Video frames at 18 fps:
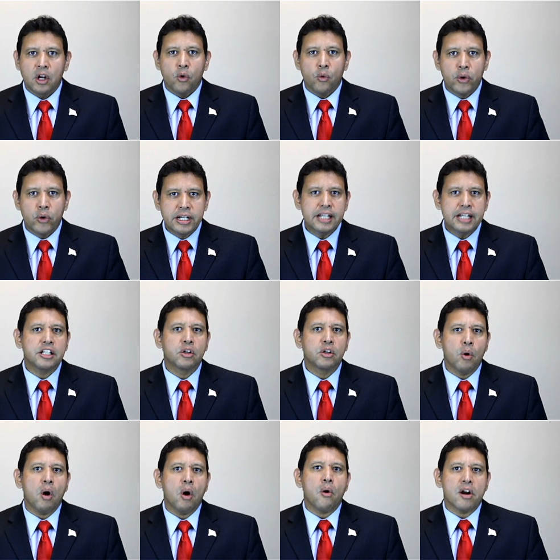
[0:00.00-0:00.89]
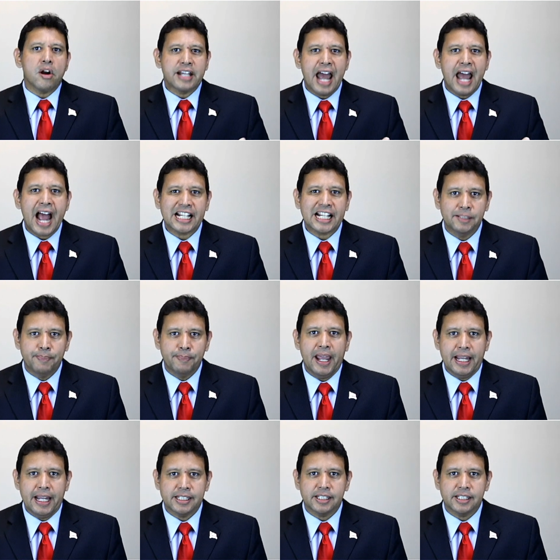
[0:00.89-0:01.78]
We need to grow our tax
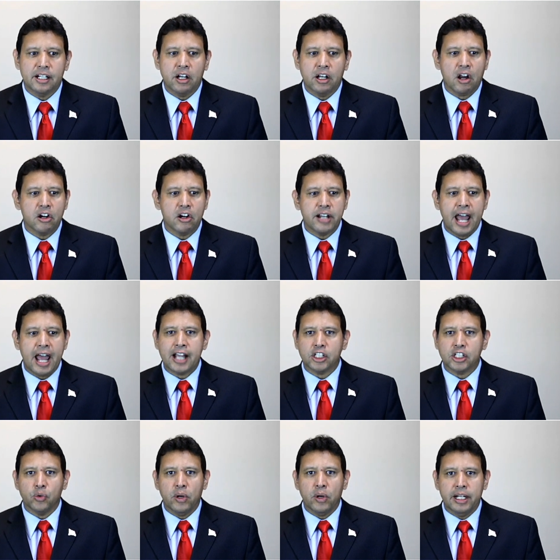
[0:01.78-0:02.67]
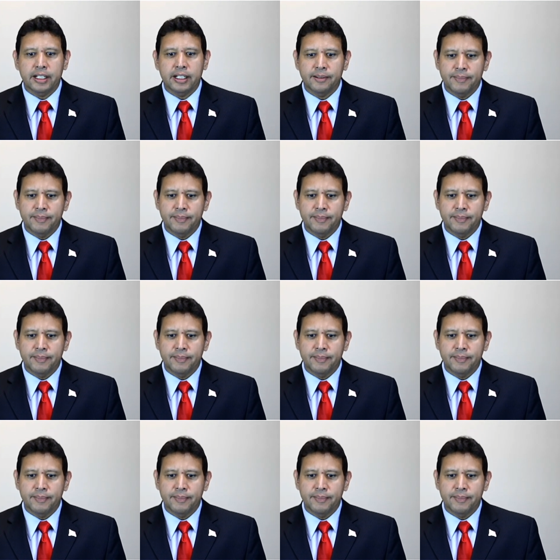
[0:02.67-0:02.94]
base, not our tax rate.